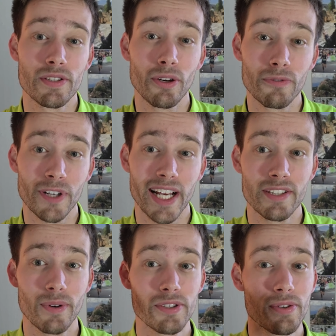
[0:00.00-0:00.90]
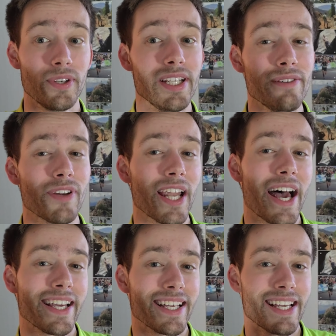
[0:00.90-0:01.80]
don't forget to also leave a
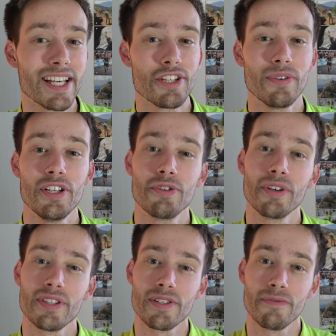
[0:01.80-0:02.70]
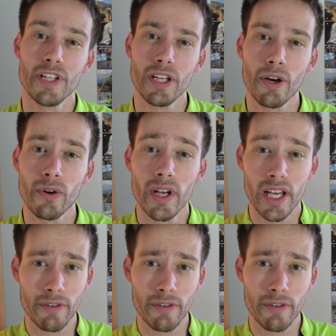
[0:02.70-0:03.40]
like in case you enjoyed this video.